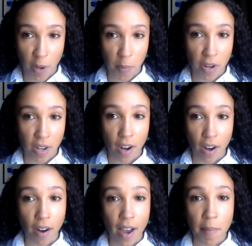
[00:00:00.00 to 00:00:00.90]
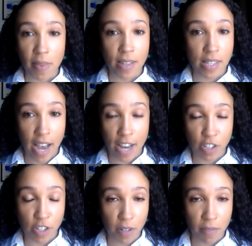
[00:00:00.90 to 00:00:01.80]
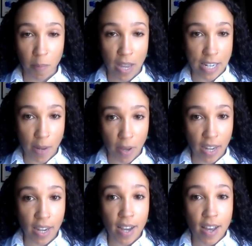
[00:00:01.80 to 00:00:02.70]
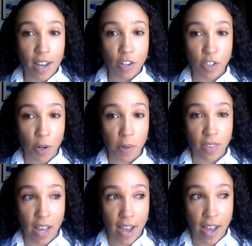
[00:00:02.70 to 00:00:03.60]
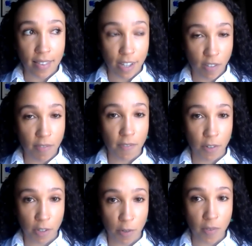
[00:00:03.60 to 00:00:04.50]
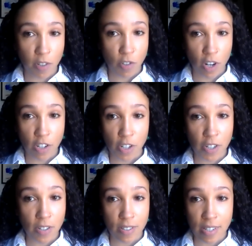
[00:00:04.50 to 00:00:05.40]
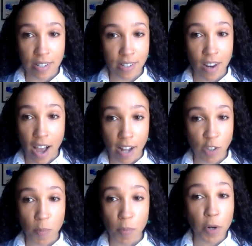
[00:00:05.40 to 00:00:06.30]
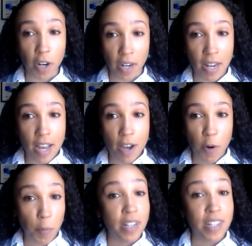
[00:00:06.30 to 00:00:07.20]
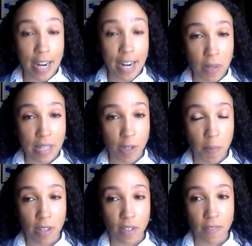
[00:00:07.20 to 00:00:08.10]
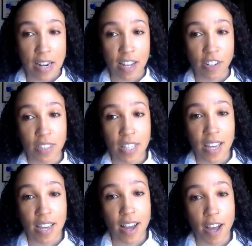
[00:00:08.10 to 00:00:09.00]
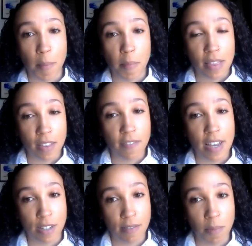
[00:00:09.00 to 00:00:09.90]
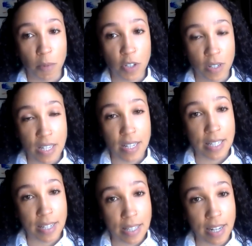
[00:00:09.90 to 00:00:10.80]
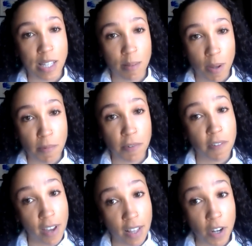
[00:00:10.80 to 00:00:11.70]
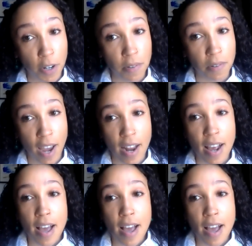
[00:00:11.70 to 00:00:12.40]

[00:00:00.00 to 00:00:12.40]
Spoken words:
primary care. I mean, this last year of the pandemic showed that this fee-for-service structure just does not support or protect PCPs financially in the face of emergencies. It sets them up for failure, right?